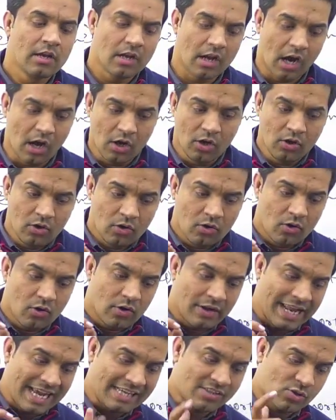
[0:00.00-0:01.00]
Now
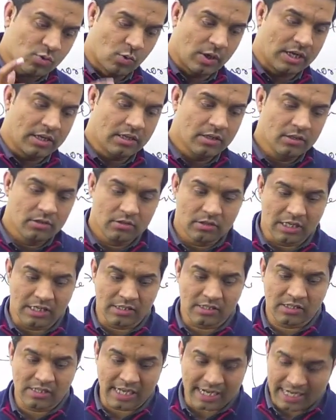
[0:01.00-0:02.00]
next one, the
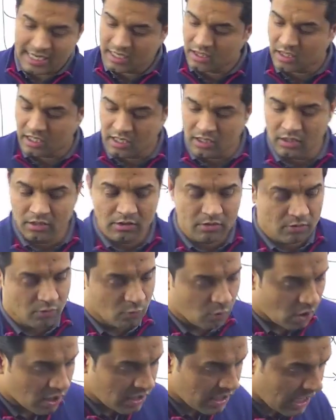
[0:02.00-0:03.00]
second thing,
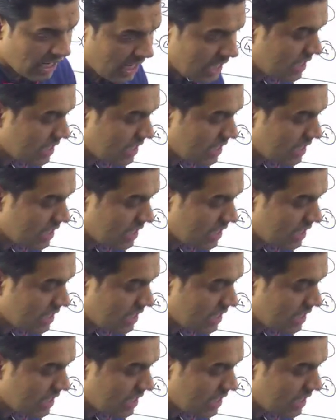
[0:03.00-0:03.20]
what